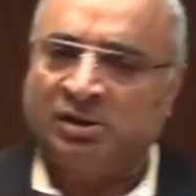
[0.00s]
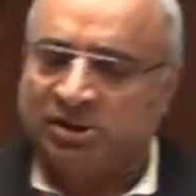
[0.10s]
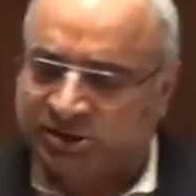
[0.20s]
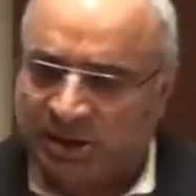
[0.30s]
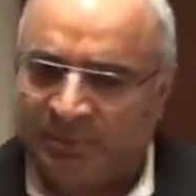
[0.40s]

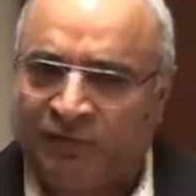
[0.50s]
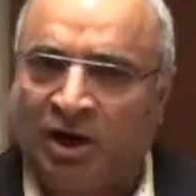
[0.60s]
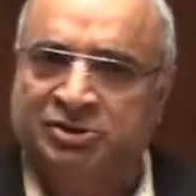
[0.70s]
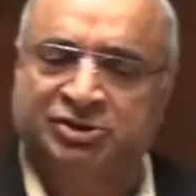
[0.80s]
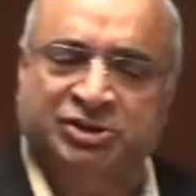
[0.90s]
The stream of
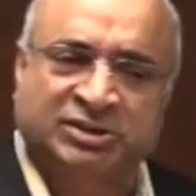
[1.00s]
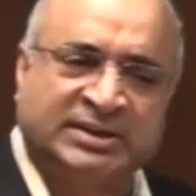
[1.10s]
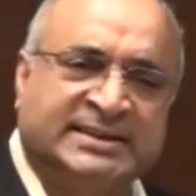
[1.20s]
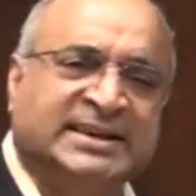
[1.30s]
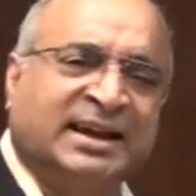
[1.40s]

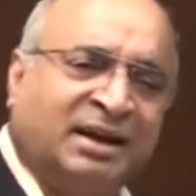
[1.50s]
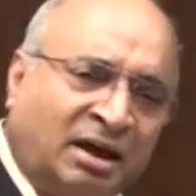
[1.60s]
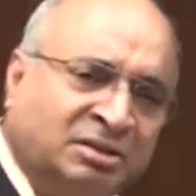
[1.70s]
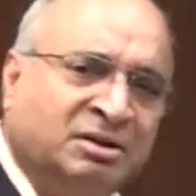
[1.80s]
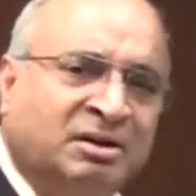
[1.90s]
consciousness is
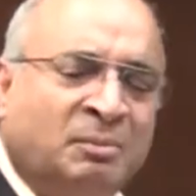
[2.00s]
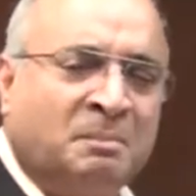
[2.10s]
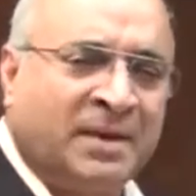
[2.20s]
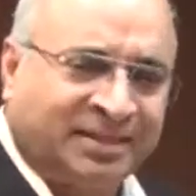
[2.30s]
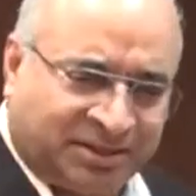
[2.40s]
another
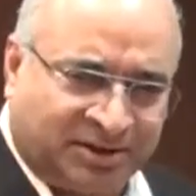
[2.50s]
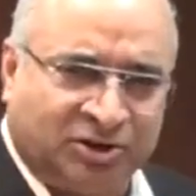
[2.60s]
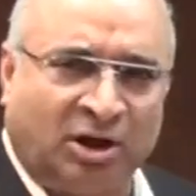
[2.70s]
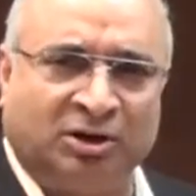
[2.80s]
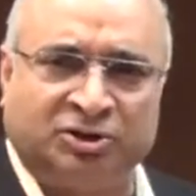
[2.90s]

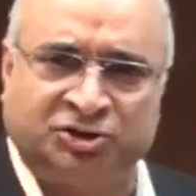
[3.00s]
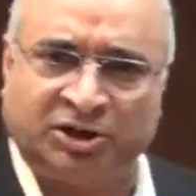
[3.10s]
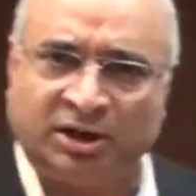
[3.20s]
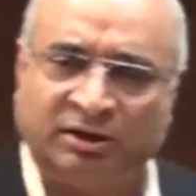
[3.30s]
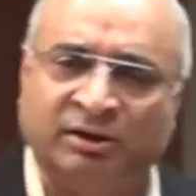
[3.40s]

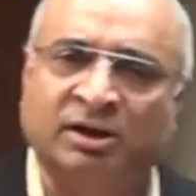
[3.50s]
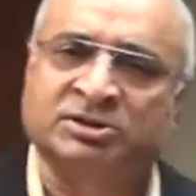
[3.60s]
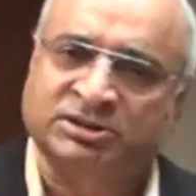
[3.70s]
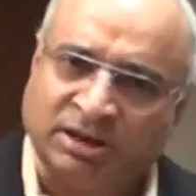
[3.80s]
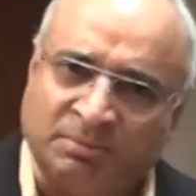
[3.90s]
methodology
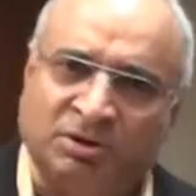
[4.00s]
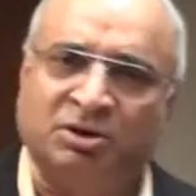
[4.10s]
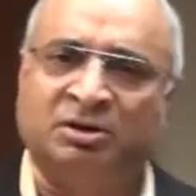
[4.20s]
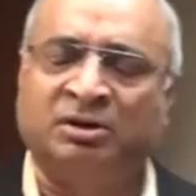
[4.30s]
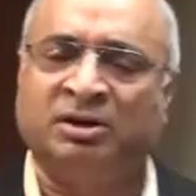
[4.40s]

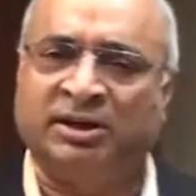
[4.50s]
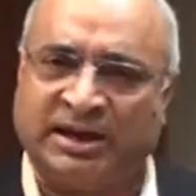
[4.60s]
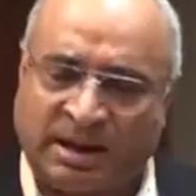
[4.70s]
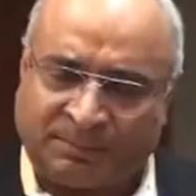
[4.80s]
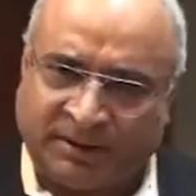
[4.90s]
similar
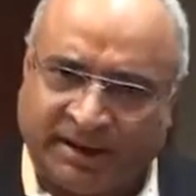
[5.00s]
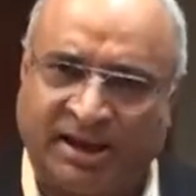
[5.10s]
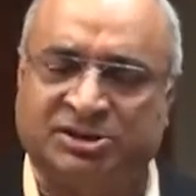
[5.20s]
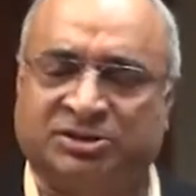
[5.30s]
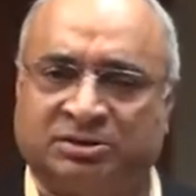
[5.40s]
in
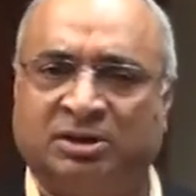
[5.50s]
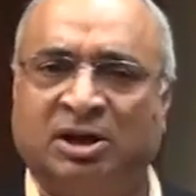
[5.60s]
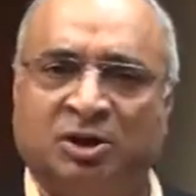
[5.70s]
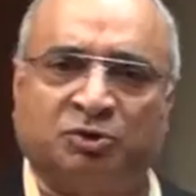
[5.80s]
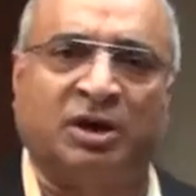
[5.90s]
application
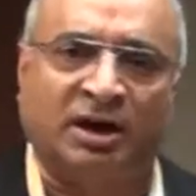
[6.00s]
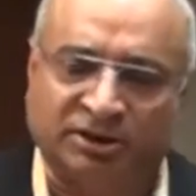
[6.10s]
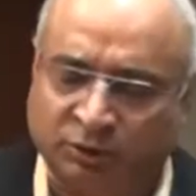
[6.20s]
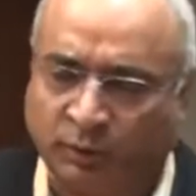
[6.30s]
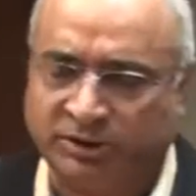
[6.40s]
to the
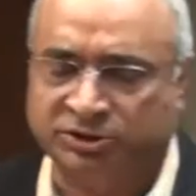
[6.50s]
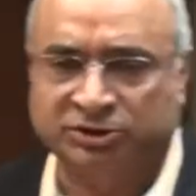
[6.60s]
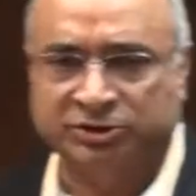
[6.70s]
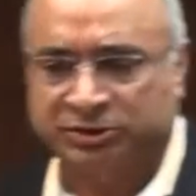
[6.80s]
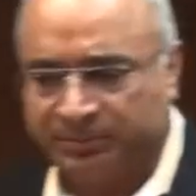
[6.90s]
100
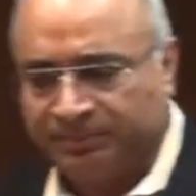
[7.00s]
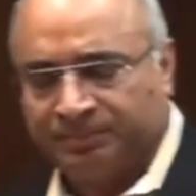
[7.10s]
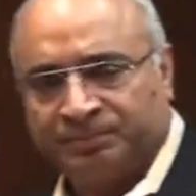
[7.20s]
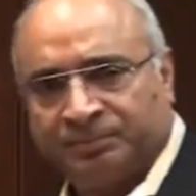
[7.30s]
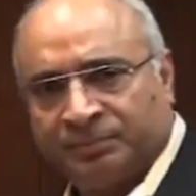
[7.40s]
questions.
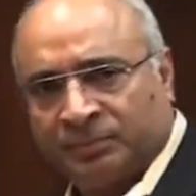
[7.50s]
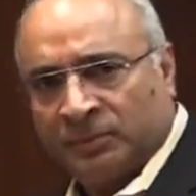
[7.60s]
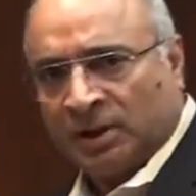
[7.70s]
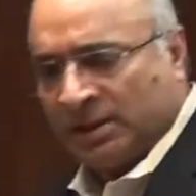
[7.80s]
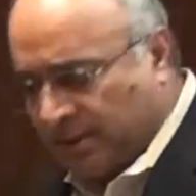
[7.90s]

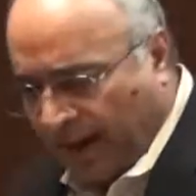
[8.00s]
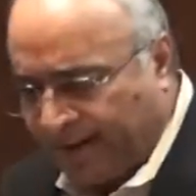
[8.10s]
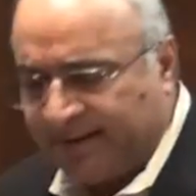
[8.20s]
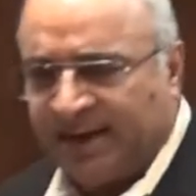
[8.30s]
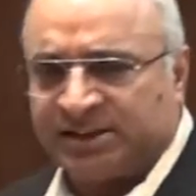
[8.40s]
The
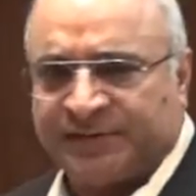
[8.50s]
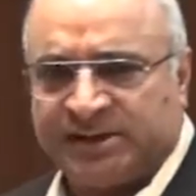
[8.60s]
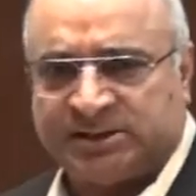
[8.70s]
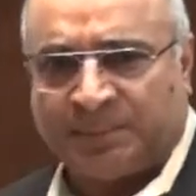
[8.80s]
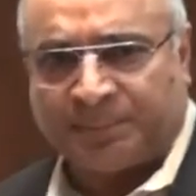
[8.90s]
idea is
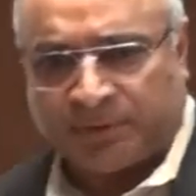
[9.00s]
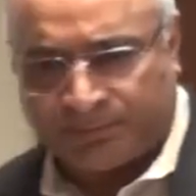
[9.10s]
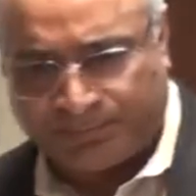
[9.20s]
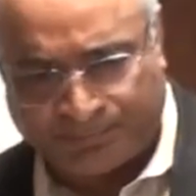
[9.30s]
very simple.